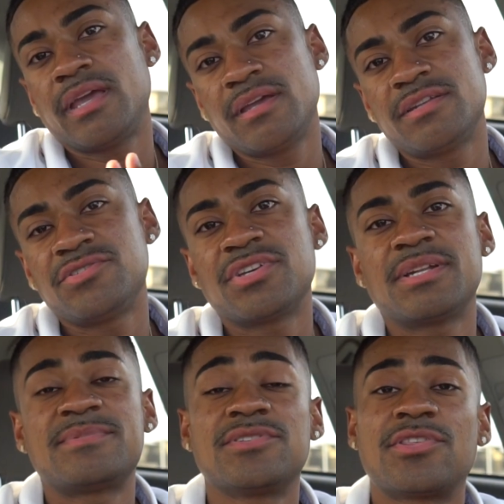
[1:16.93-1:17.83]
And you get
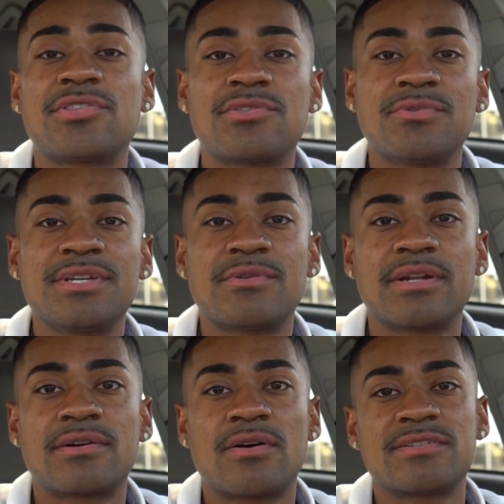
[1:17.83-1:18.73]
up to three
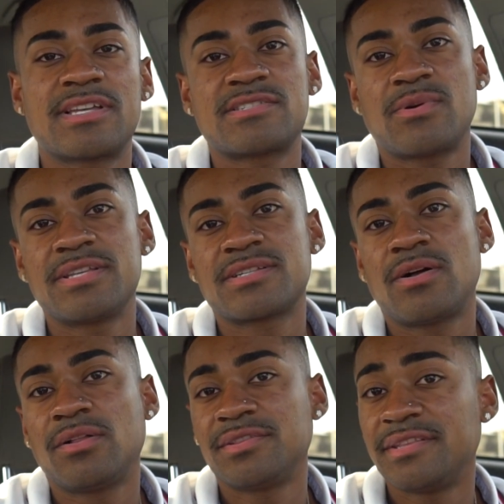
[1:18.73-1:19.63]
credit cards. That's why it's
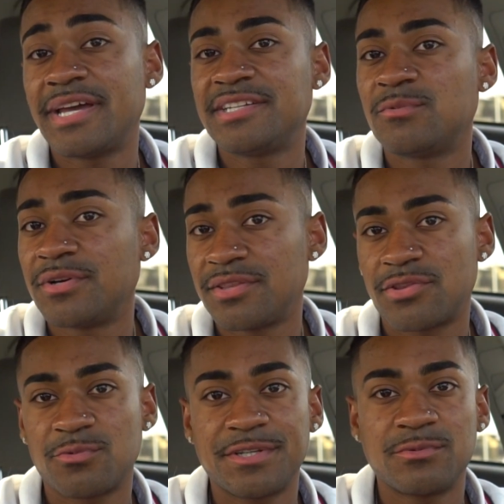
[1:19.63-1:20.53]
called the
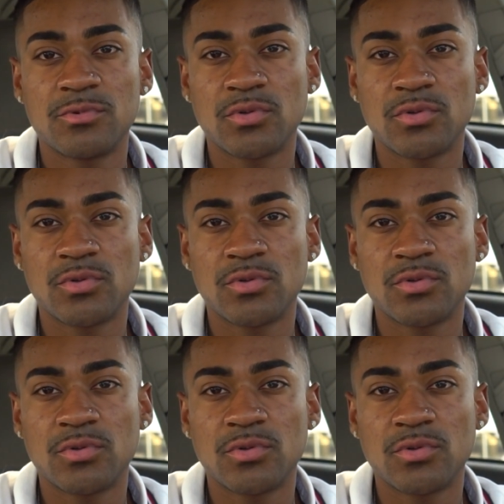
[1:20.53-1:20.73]
91-3